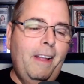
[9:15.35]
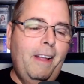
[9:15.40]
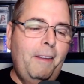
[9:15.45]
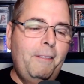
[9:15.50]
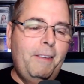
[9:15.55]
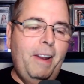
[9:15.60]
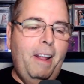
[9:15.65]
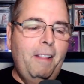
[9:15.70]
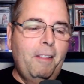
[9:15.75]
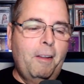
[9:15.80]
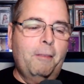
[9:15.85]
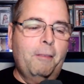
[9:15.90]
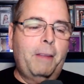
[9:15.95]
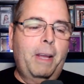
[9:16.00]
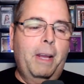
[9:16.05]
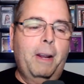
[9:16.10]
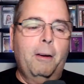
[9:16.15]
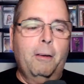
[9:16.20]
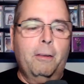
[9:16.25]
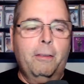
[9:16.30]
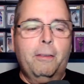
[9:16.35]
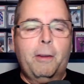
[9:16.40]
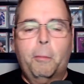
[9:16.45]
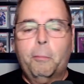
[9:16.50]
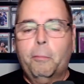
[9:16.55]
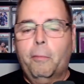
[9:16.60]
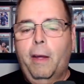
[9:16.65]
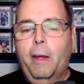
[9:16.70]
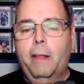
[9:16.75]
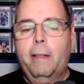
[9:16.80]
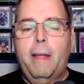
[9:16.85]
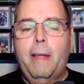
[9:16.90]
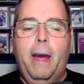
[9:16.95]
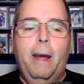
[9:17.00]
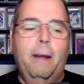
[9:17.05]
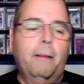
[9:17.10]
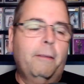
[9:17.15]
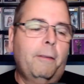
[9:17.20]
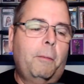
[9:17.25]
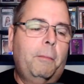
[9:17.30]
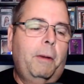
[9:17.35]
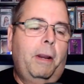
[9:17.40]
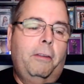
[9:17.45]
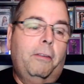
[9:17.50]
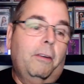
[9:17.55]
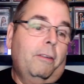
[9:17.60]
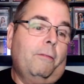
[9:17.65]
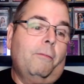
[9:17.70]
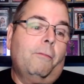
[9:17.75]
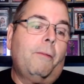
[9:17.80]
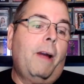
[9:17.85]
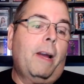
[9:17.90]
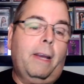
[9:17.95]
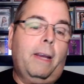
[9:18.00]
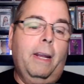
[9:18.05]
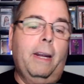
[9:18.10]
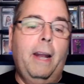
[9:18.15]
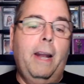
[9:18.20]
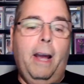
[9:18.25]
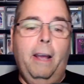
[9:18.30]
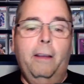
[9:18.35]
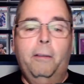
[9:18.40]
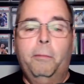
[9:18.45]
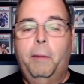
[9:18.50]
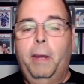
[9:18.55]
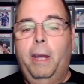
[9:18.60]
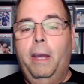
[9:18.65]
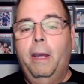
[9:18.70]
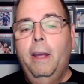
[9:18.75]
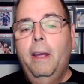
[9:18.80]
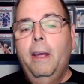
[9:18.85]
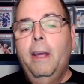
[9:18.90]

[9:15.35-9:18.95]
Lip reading: I mean, I'd love to hear something like that. Somebody just recognized me.